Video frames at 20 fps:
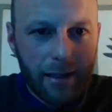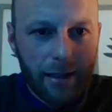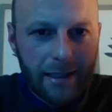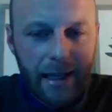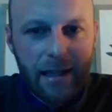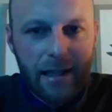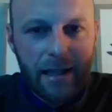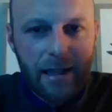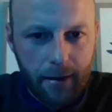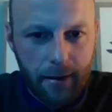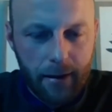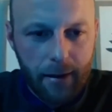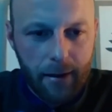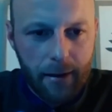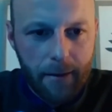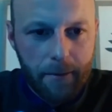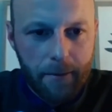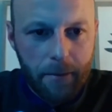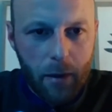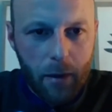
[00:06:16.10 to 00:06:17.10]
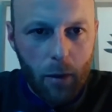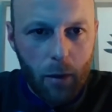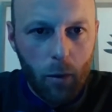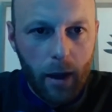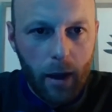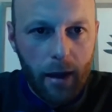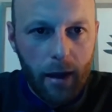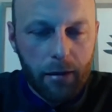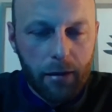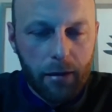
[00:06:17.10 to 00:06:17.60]
65
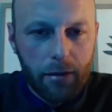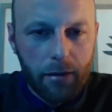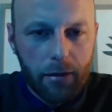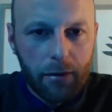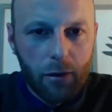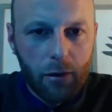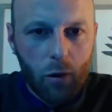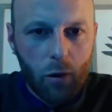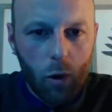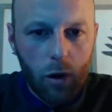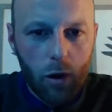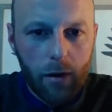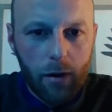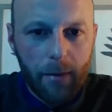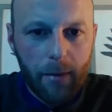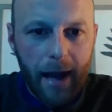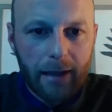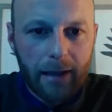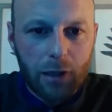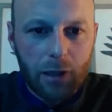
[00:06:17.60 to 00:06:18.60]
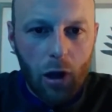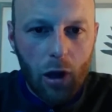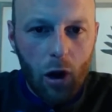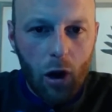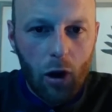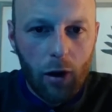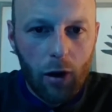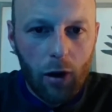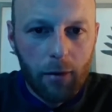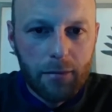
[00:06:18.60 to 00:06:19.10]
yards wide. With
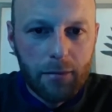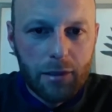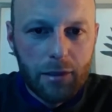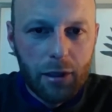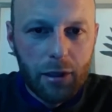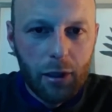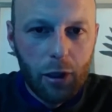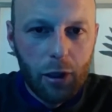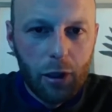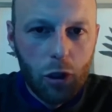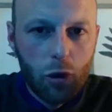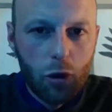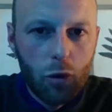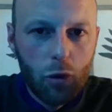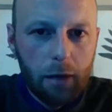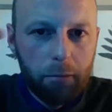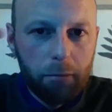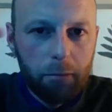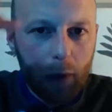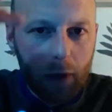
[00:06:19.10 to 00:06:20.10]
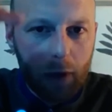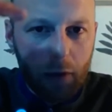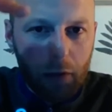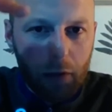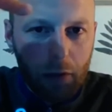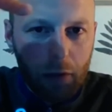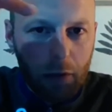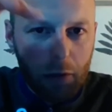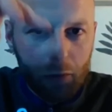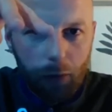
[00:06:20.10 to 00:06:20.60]
quarterback's arms,
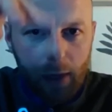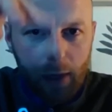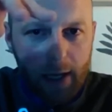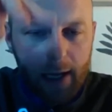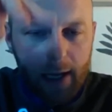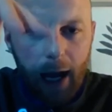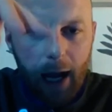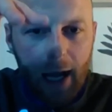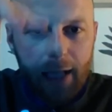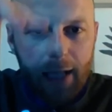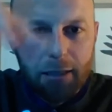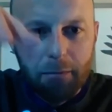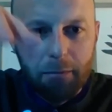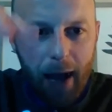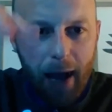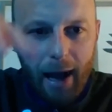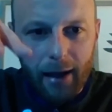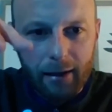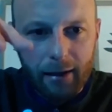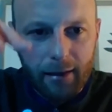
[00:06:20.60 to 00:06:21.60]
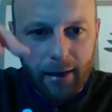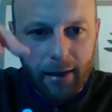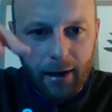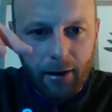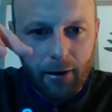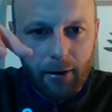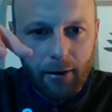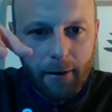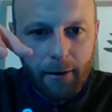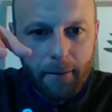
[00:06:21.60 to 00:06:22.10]
you can put three guys
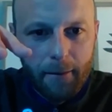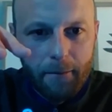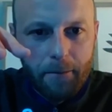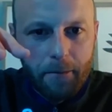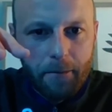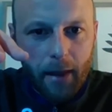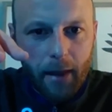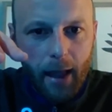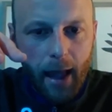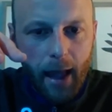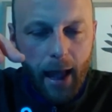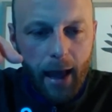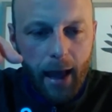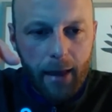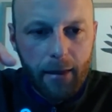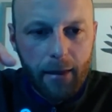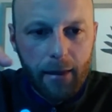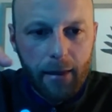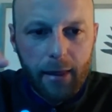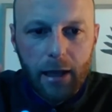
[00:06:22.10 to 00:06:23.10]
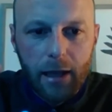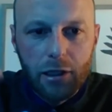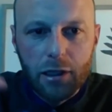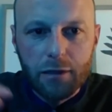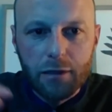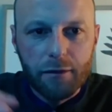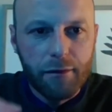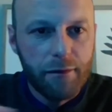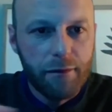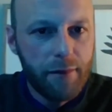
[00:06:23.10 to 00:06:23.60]
back there and they
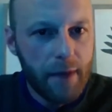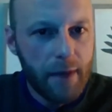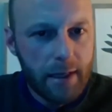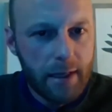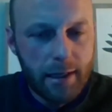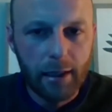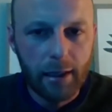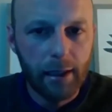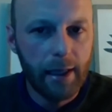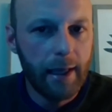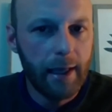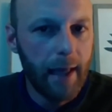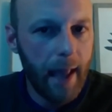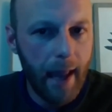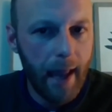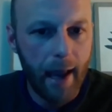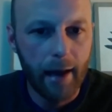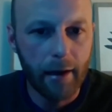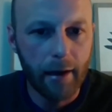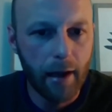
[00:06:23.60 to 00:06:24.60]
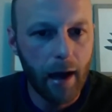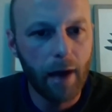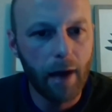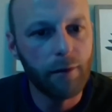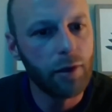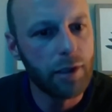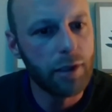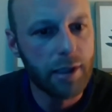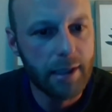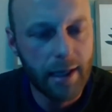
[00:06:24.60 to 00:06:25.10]
just physically can't
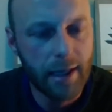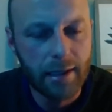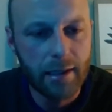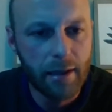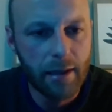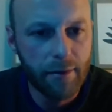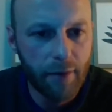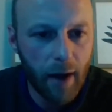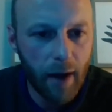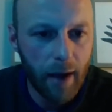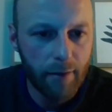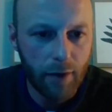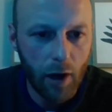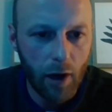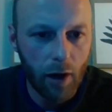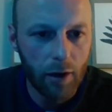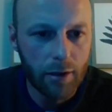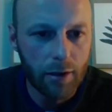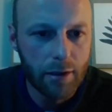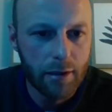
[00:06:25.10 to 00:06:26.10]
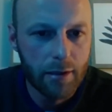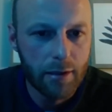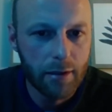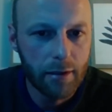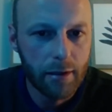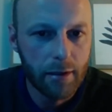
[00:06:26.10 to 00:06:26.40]
cover 65 yards,